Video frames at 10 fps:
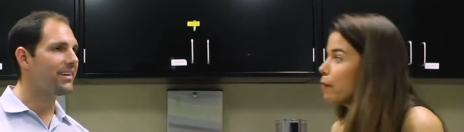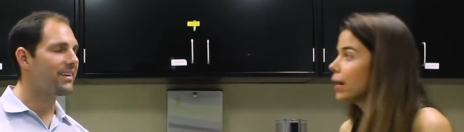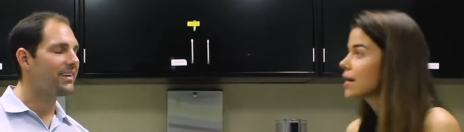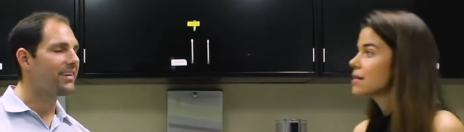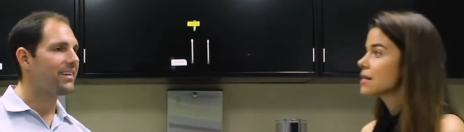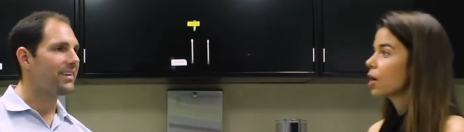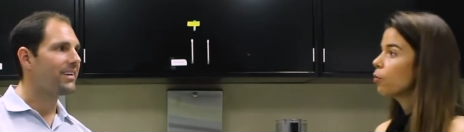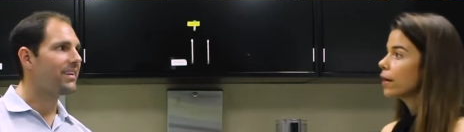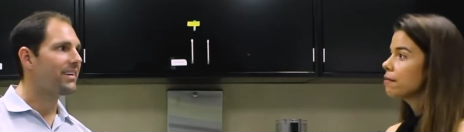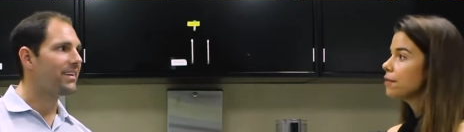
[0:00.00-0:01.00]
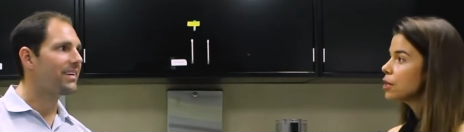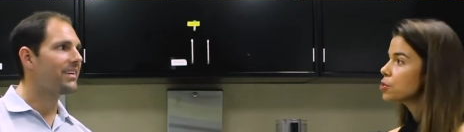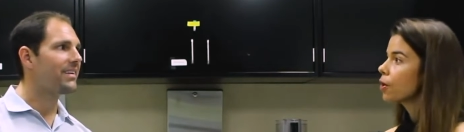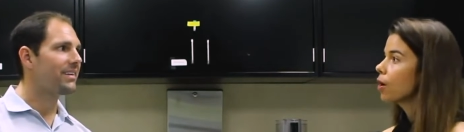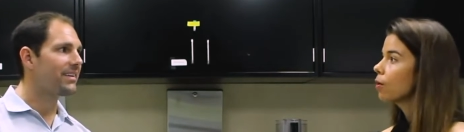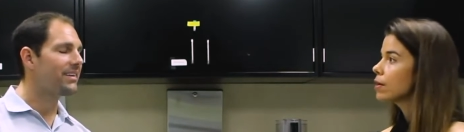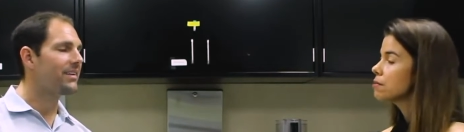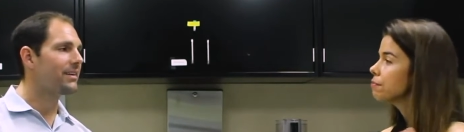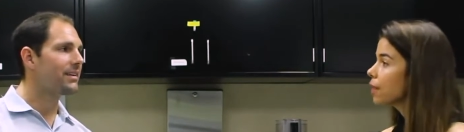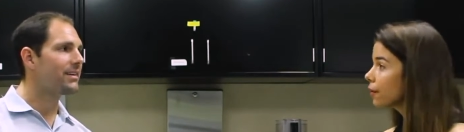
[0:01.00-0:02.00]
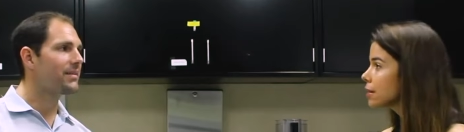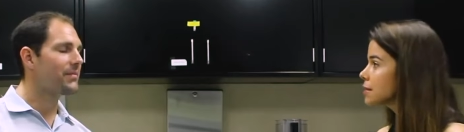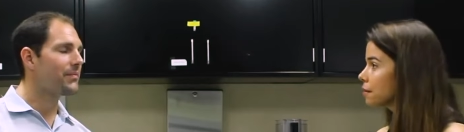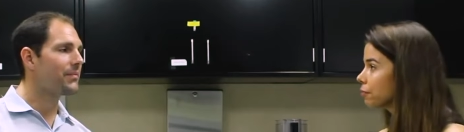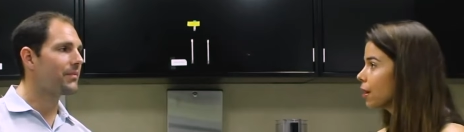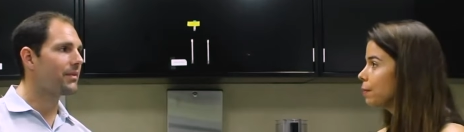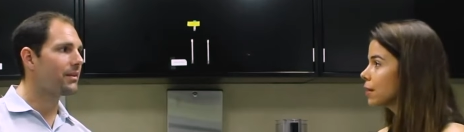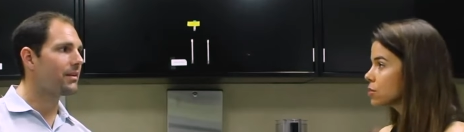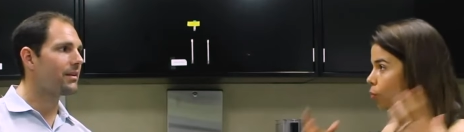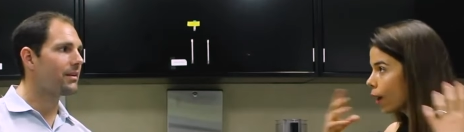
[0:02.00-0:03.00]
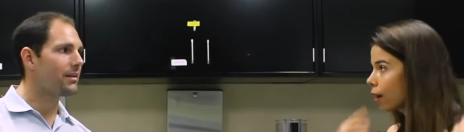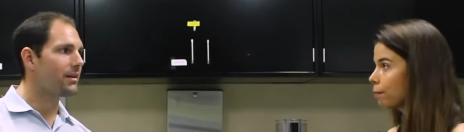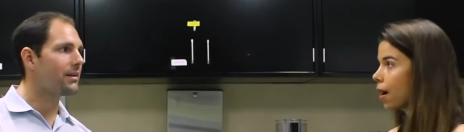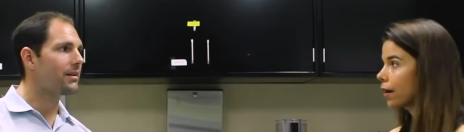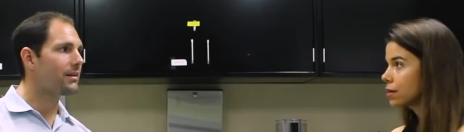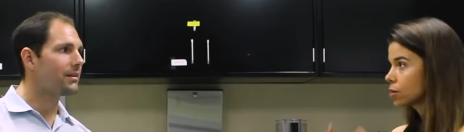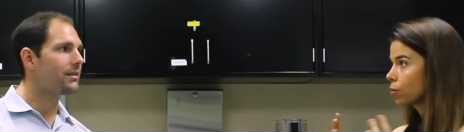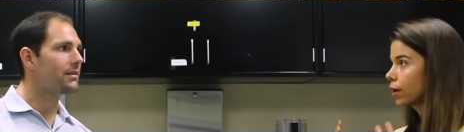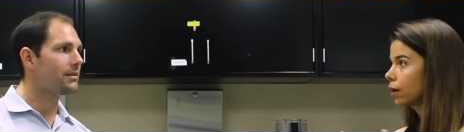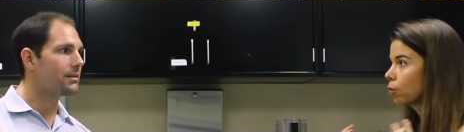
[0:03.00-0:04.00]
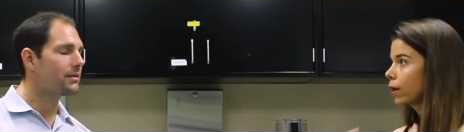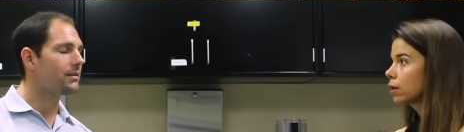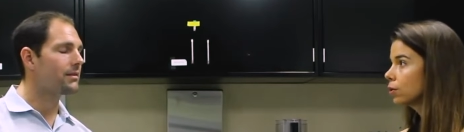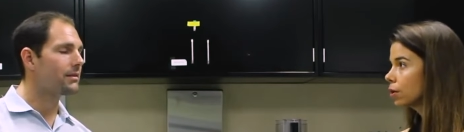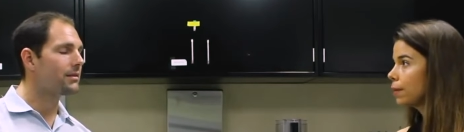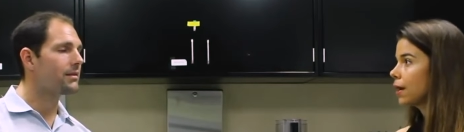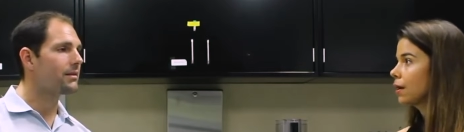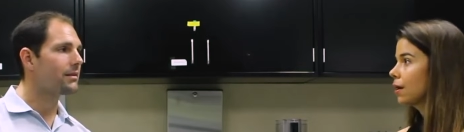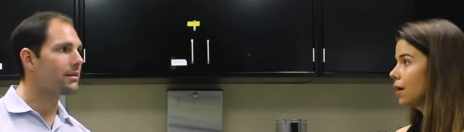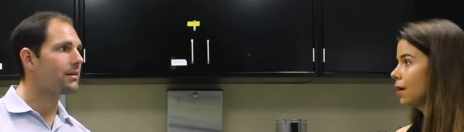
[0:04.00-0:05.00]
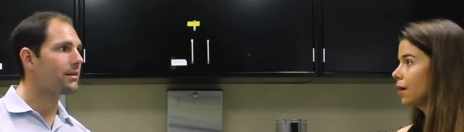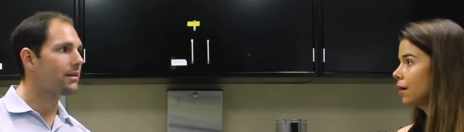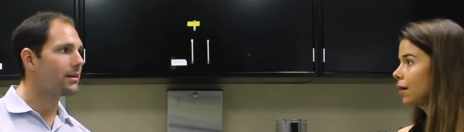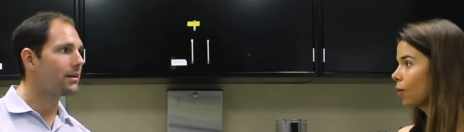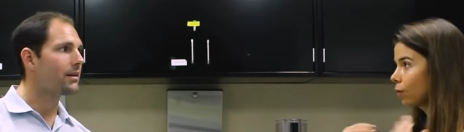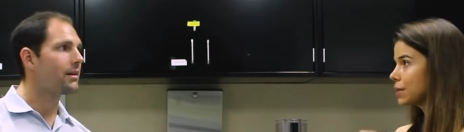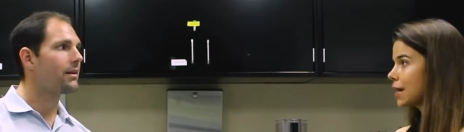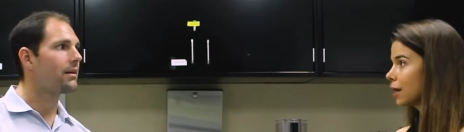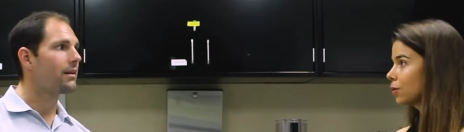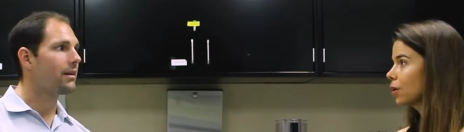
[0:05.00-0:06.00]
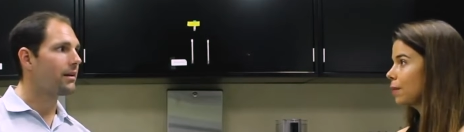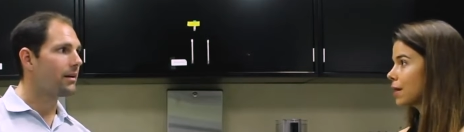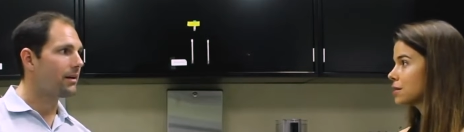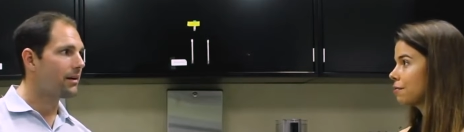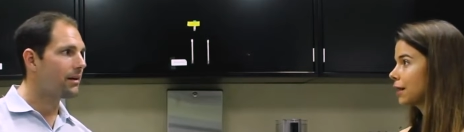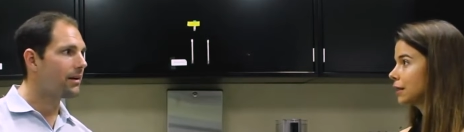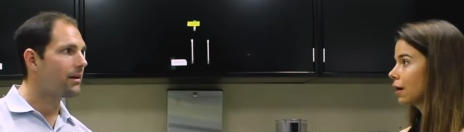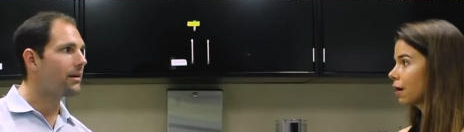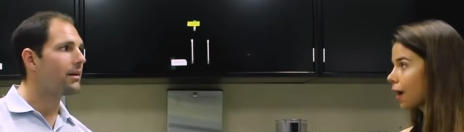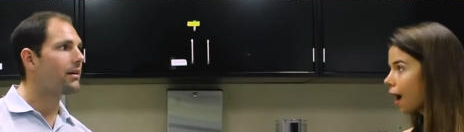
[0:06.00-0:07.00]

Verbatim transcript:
Speaker 1: yeah. Because it's like, well, in vitro, it's yeah. very different because the way our bodies are working and the way glutamine you know, when we take glutamine, it's affecting our